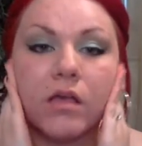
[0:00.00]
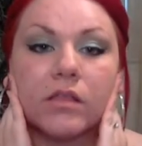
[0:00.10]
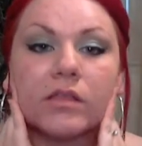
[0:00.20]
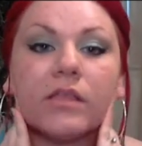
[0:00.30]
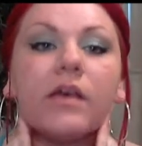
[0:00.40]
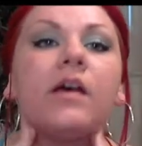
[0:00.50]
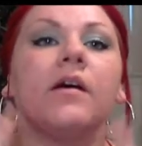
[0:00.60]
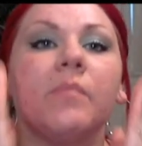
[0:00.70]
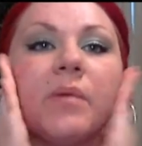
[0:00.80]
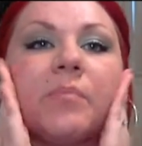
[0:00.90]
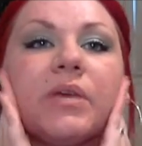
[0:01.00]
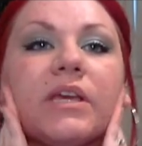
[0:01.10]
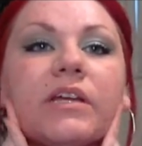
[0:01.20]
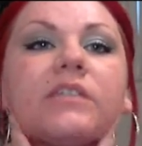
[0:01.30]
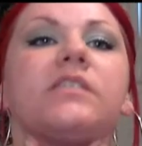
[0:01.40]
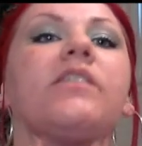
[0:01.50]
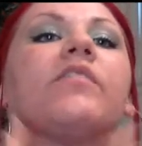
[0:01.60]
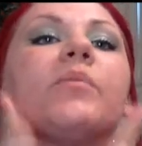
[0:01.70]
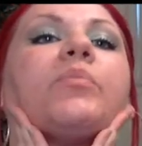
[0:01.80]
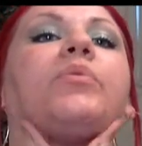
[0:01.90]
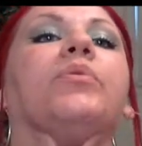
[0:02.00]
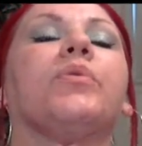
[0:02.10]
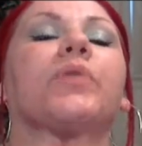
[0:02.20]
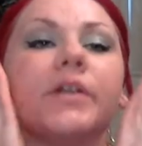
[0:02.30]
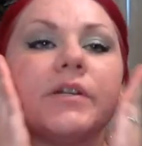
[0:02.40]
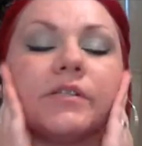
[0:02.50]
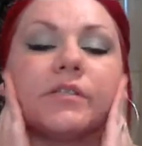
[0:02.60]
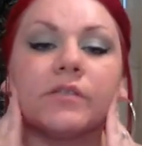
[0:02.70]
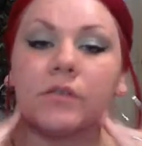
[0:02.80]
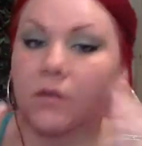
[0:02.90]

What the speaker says: the appearance of your pores.